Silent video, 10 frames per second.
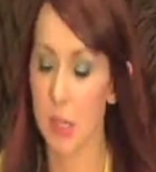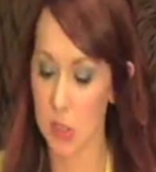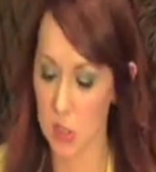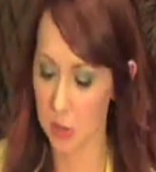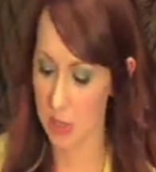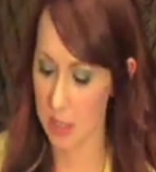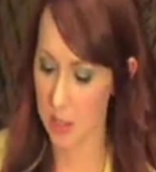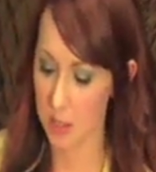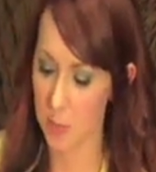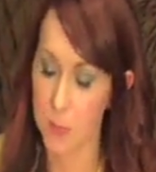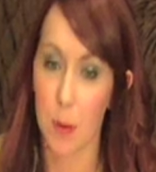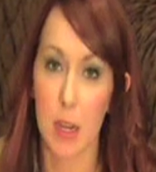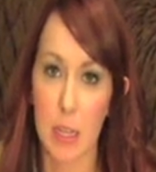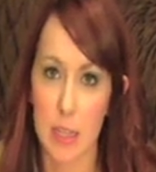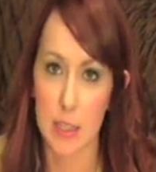going to do is get some
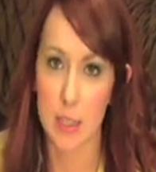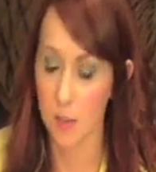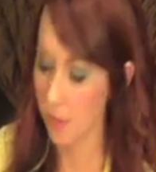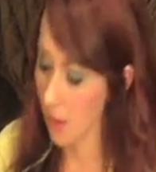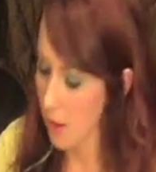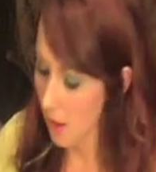spray adhesive.